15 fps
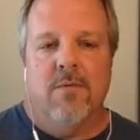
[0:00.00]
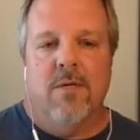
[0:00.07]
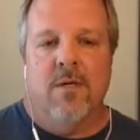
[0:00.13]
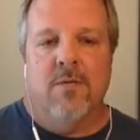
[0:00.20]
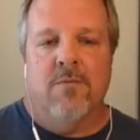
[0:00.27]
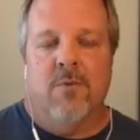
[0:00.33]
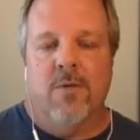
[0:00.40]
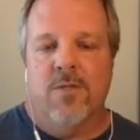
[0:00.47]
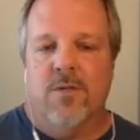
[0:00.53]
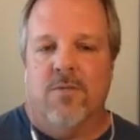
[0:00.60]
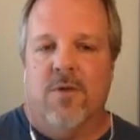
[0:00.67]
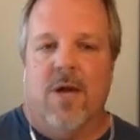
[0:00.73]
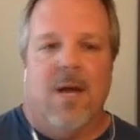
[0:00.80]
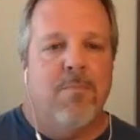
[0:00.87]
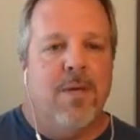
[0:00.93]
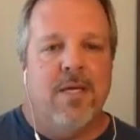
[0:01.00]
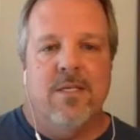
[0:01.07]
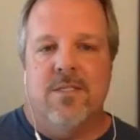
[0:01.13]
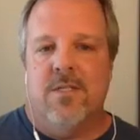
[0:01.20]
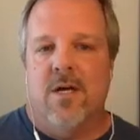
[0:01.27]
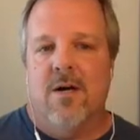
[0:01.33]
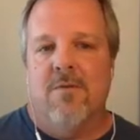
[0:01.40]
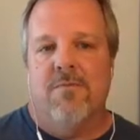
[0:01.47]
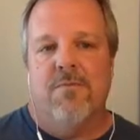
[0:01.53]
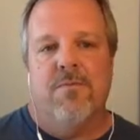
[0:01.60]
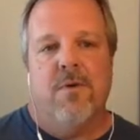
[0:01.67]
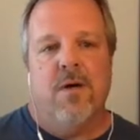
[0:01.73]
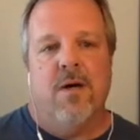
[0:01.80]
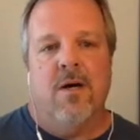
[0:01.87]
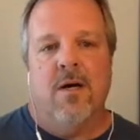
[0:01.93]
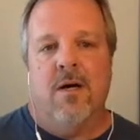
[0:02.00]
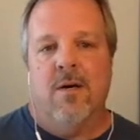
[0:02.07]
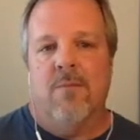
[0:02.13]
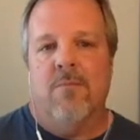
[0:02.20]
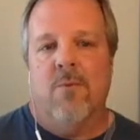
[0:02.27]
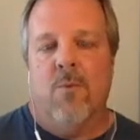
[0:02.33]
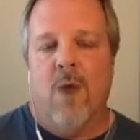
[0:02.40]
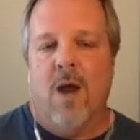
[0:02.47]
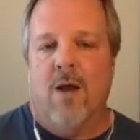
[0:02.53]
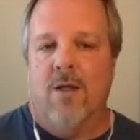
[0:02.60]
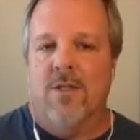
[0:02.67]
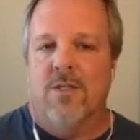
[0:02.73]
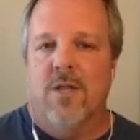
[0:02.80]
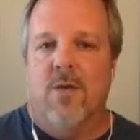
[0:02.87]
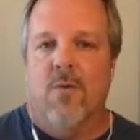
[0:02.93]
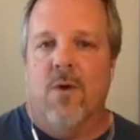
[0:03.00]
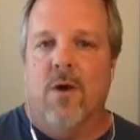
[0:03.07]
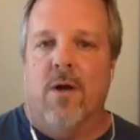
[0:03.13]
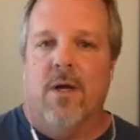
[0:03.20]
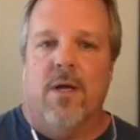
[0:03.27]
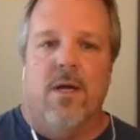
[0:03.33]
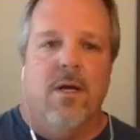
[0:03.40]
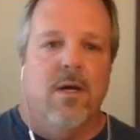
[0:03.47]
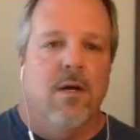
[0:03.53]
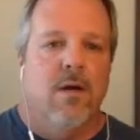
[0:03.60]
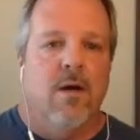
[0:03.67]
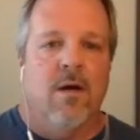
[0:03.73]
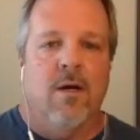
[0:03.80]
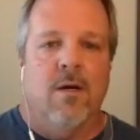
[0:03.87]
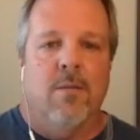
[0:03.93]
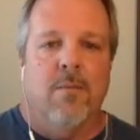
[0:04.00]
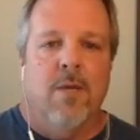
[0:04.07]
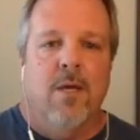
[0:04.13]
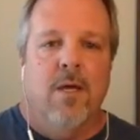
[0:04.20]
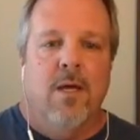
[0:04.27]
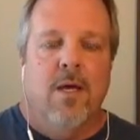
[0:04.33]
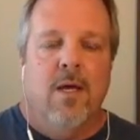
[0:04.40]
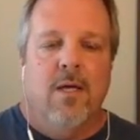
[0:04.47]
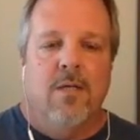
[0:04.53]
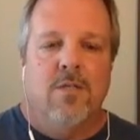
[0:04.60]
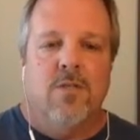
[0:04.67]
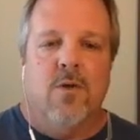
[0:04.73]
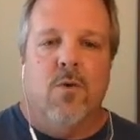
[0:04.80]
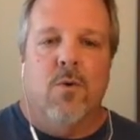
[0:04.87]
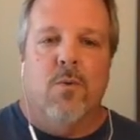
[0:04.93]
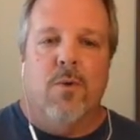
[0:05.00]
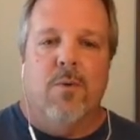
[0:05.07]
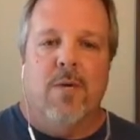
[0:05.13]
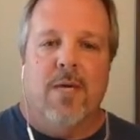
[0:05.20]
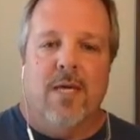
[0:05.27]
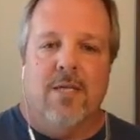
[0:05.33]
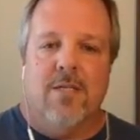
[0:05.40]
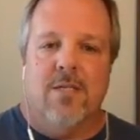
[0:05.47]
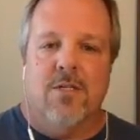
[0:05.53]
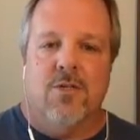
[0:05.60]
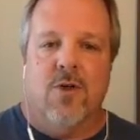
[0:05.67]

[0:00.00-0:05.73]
voice over IP stuff, wireless network. So when we would get to the